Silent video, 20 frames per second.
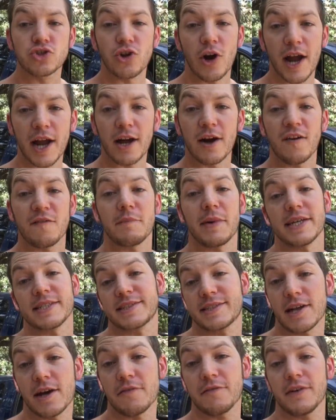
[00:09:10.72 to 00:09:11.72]
Drying off
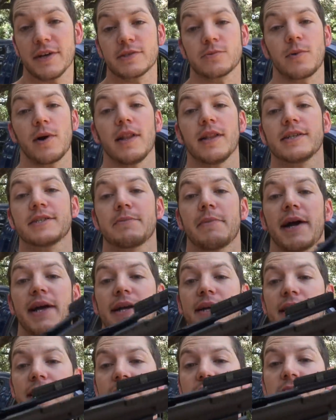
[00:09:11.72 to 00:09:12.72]
myself as well as my
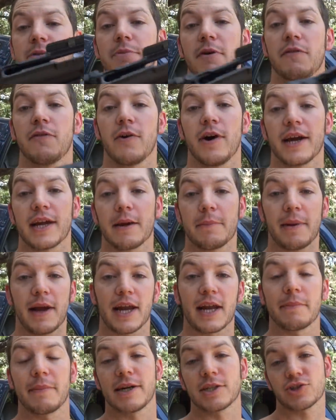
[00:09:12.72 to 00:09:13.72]
guns before I get
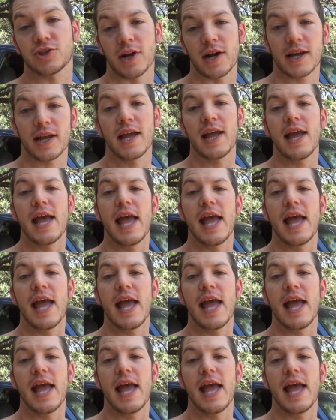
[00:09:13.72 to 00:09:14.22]
back in my truck.